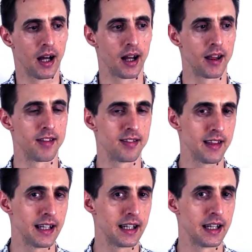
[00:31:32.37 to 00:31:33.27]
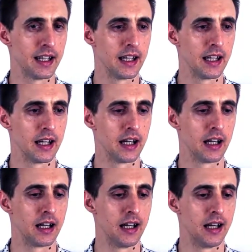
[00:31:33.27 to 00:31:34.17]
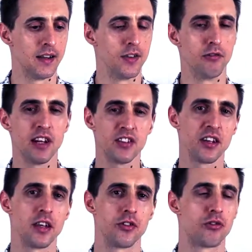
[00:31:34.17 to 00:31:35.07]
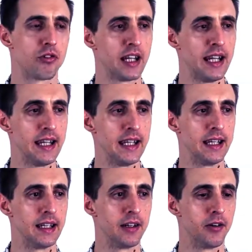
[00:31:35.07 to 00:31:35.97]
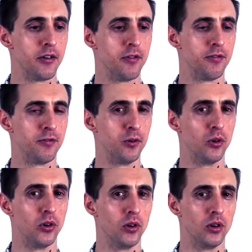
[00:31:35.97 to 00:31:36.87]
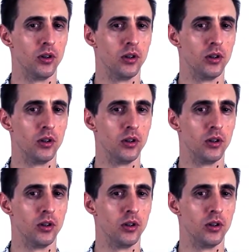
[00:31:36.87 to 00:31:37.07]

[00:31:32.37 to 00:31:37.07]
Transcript: And I think the reason it's tricky the